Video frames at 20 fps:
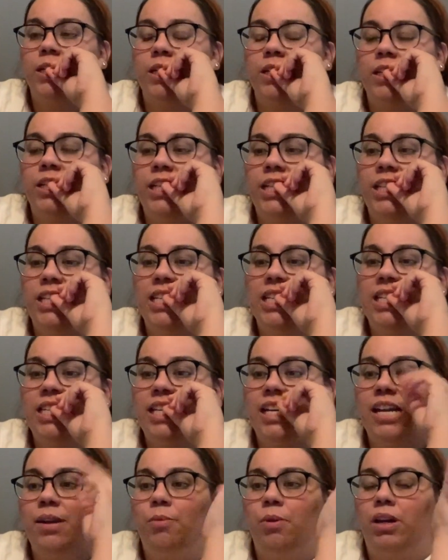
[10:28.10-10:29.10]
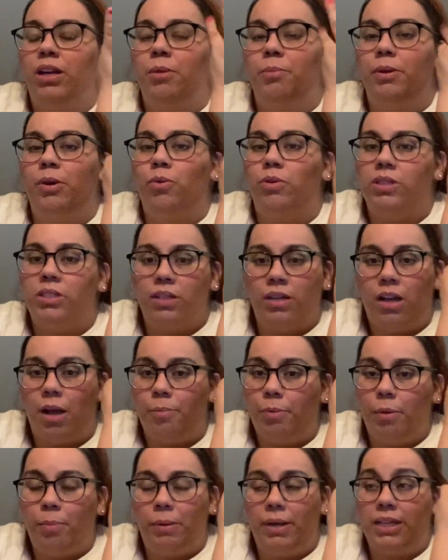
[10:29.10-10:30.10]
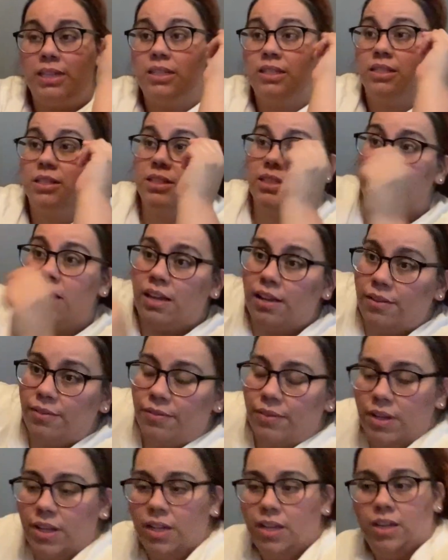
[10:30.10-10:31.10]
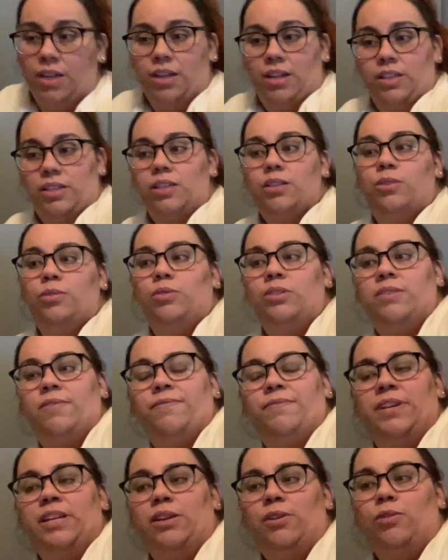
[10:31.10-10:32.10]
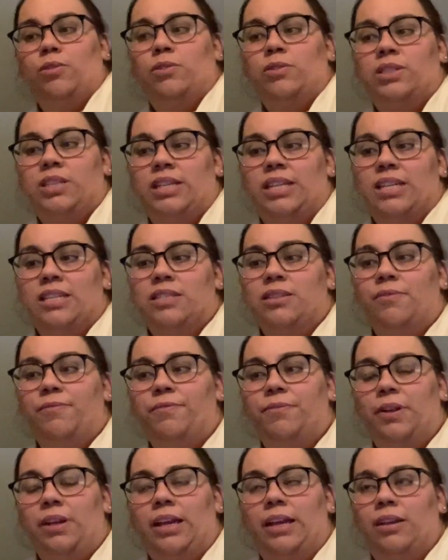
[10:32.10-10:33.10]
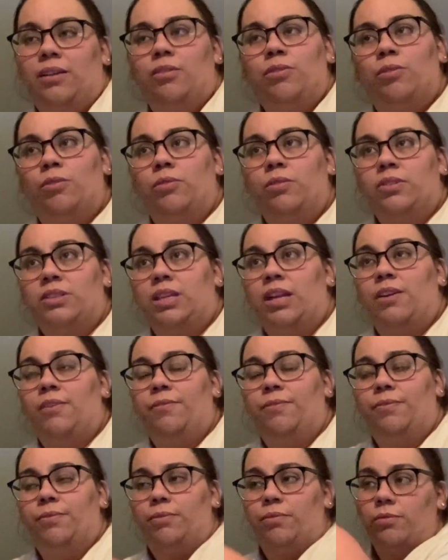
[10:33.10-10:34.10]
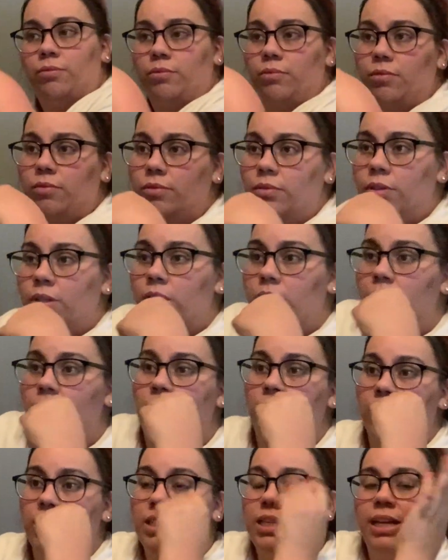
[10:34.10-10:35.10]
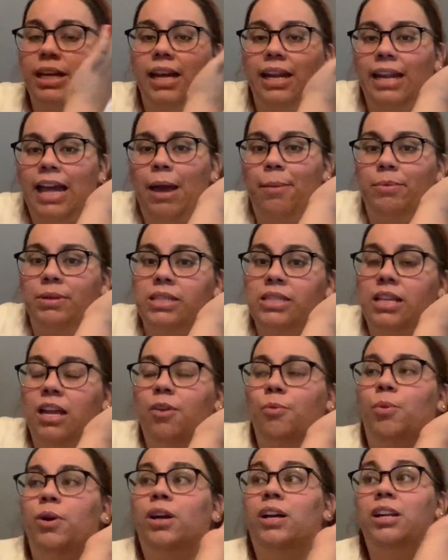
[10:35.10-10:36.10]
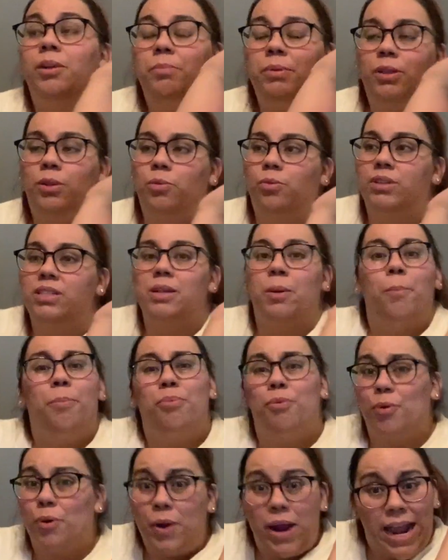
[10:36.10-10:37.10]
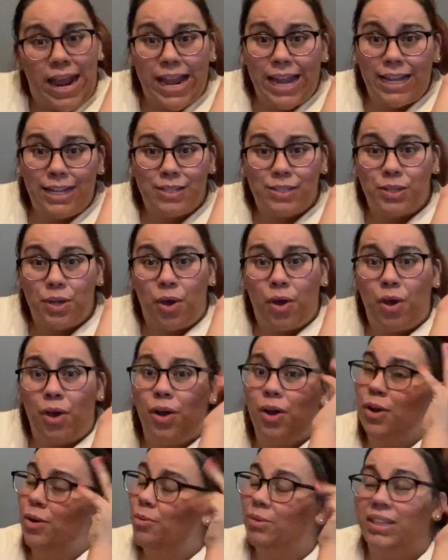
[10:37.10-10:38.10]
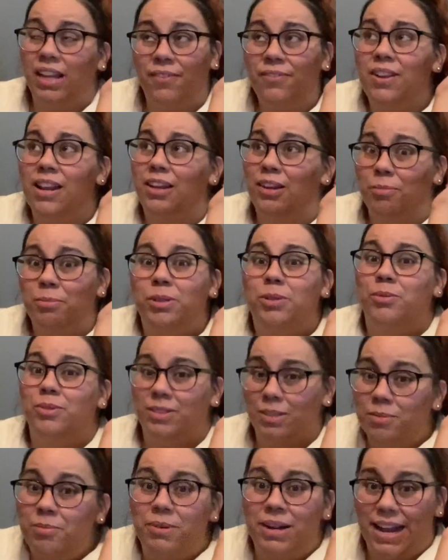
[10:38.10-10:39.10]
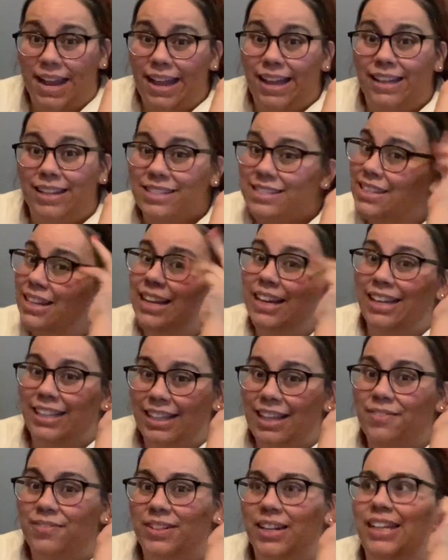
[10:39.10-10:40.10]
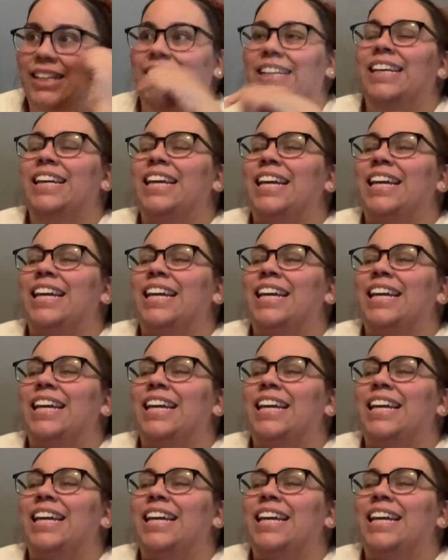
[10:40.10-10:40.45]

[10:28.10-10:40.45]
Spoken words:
She did say we're going to be going to a couple of places and stuff. To do some videos, to get some, like, you know, stuff. To collab and stuff. We're going to be doing some pranks, y'all. We're definitely going to be doing some pranks. Like, definitely.